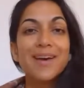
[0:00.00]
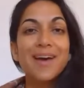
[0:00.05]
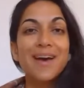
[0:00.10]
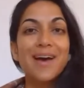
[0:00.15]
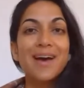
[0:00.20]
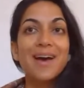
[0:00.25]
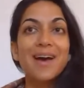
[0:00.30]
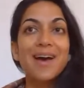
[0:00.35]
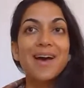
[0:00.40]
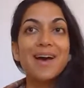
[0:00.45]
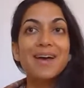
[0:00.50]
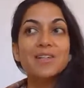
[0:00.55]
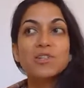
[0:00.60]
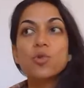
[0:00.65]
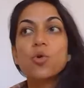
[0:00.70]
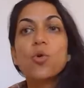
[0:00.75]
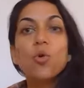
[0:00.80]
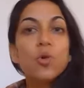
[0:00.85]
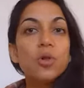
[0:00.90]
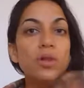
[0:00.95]

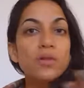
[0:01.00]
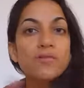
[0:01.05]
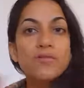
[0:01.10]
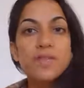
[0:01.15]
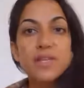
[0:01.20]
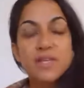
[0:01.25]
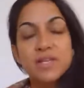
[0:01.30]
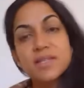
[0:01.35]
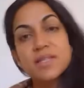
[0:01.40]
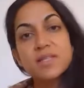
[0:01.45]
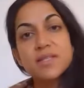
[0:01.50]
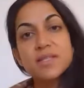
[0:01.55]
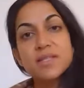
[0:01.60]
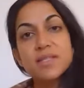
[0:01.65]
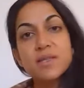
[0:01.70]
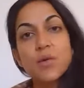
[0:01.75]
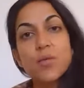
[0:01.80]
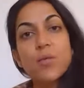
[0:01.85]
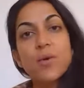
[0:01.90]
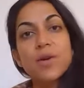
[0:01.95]
And all of this
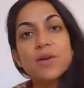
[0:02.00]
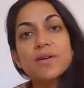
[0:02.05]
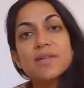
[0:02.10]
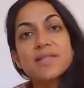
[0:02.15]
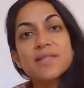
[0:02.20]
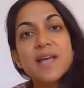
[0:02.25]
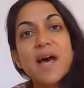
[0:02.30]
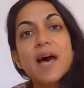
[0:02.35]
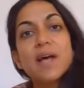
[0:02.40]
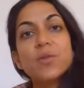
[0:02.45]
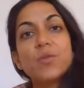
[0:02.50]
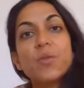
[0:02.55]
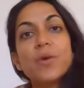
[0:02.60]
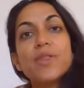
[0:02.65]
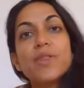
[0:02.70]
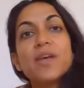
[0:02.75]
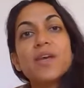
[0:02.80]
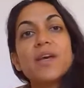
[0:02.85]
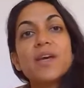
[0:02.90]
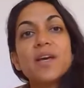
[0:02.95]
that we are sat
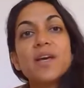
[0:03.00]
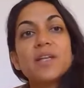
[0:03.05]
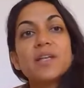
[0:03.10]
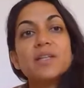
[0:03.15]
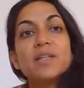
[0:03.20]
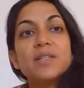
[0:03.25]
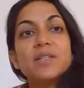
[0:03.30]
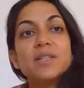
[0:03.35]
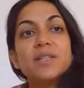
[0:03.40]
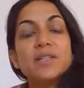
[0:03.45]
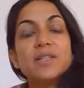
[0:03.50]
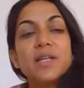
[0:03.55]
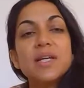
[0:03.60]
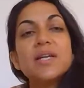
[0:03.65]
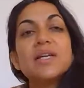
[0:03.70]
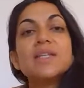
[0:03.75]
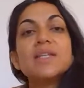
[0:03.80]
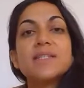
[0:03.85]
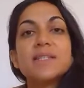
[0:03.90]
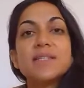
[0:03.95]
within
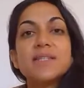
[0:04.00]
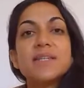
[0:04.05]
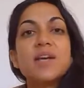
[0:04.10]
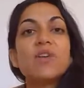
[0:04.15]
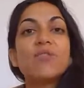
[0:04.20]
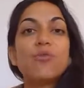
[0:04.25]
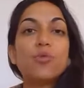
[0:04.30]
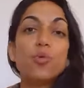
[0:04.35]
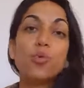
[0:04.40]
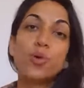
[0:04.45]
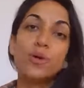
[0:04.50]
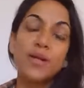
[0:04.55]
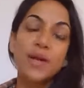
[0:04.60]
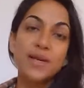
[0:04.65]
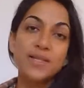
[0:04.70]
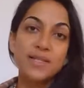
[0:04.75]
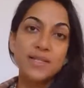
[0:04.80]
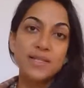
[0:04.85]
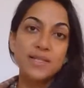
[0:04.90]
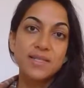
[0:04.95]
is a
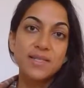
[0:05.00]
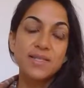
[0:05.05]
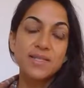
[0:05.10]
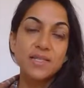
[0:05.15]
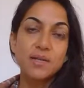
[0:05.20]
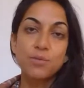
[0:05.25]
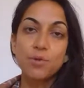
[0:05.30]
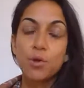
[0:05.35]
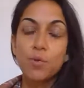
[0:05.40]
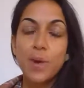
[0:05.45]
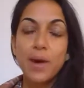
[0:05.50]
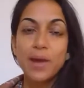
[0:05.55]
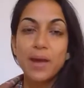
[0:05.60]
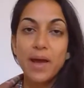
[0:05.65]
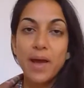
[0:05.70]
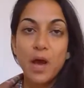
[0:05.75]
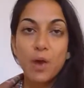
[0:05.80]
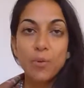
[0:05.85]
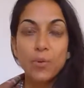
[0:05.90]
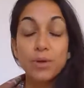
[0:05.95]
self-organizing system, no matter
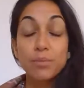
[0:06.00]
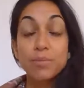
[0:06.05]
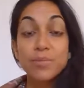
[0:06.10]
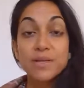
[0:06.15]
how we